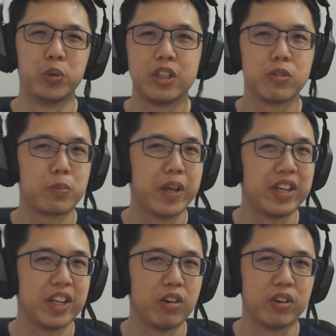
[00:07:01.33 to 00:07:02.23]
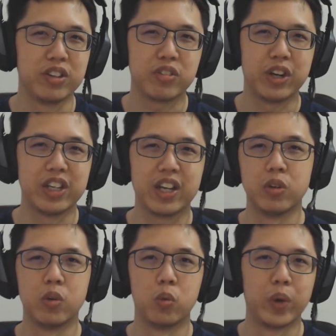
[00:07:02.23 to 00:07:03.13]
spending on this credit card
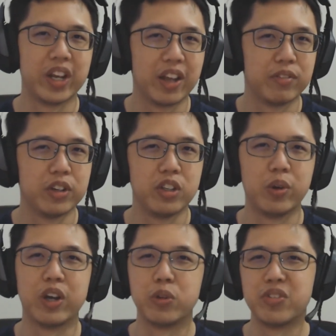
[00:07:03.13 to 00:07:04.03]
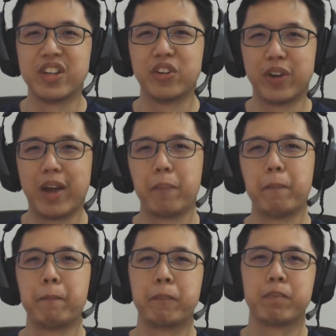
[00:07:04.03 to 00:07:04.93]
whenever you are using Grab.
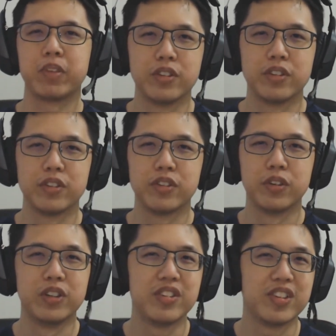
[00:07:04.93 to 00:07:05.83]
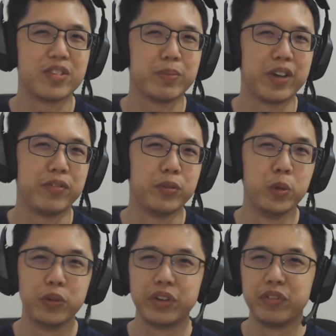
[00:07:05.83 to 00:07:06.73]
So this is my full
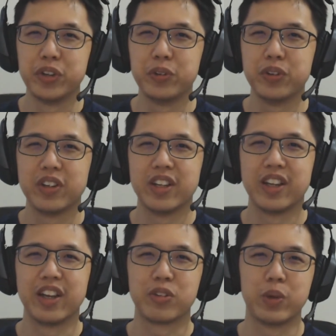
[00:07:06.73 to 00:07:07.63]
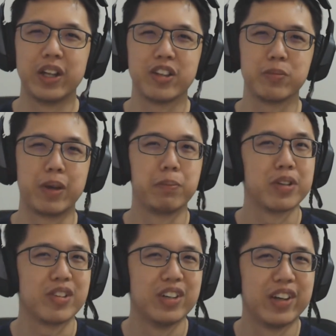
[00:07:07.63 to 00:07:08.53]
review as well as my
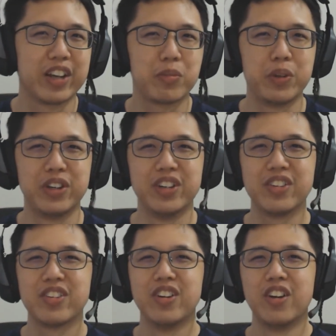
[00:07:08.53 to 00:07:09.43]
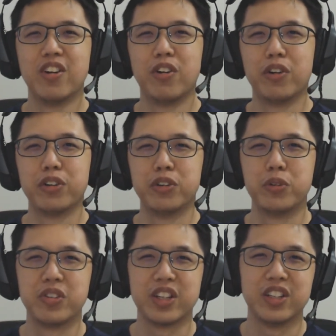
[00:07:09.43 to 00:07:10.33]
personal experience on
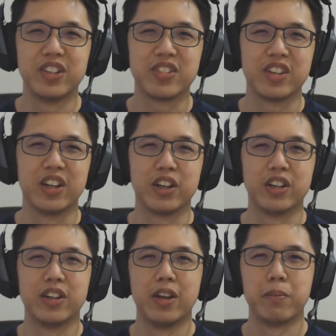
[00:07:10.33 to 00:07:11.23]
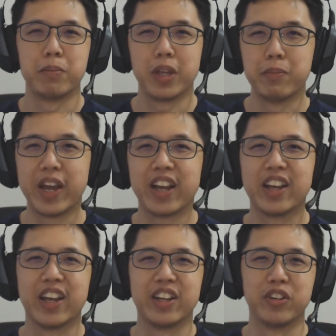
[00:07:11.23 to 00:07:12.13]
using this Maybank
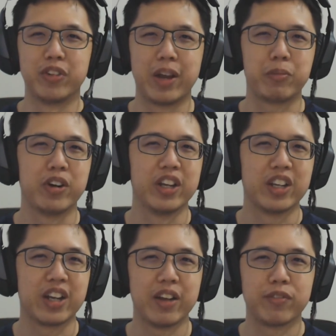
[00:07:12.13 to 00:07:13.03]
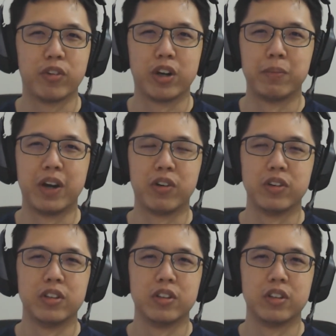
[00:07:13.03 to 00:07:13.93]
and Grab credit card for about
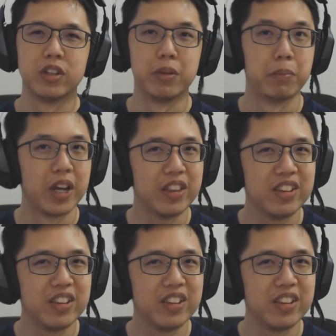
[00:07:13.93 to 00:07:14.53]
a month.